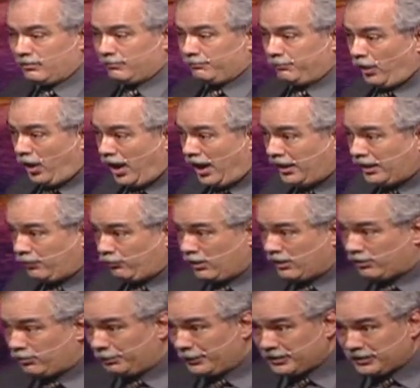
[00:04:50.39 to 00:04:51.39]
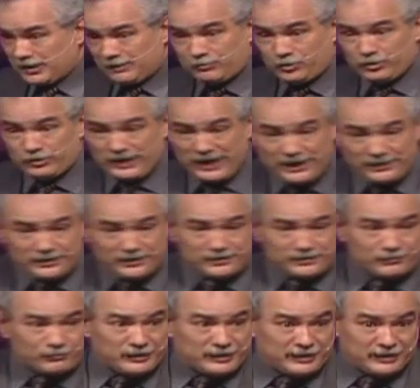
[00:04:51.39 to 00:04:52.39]
Boy, we put them
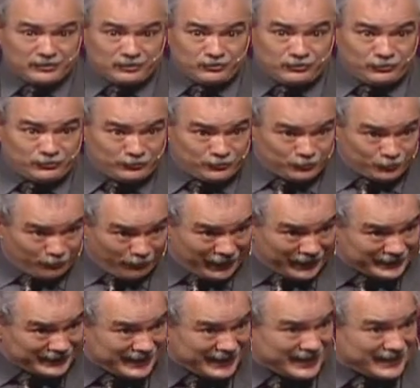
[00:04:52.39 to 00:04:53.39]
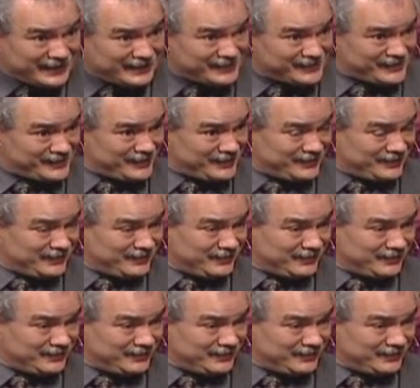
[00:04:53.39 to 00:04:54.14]
together, we get two ideas.